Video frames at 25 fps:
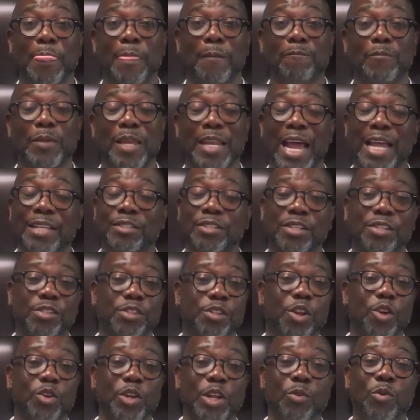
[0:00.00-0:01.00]
Can I just
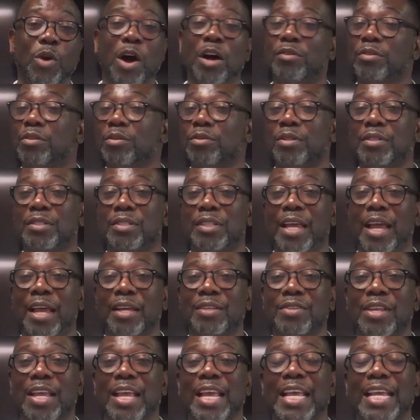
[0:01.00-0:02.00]
slowly walk through the
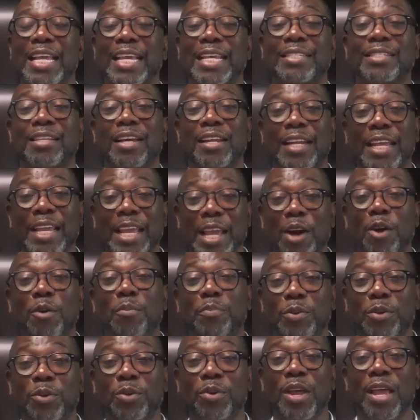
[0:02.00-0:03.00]
text? It's going to
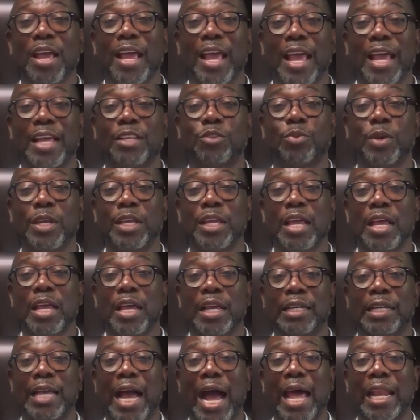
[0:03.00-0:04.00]
help you as we
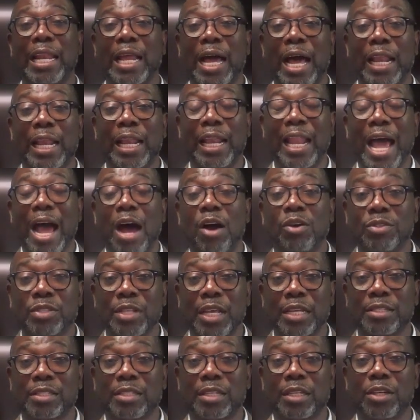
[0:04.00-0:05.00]
God allows
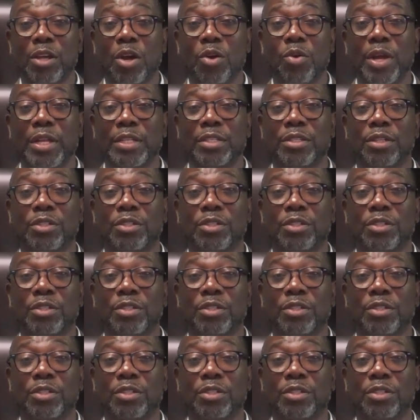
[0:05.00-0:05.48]
us to go into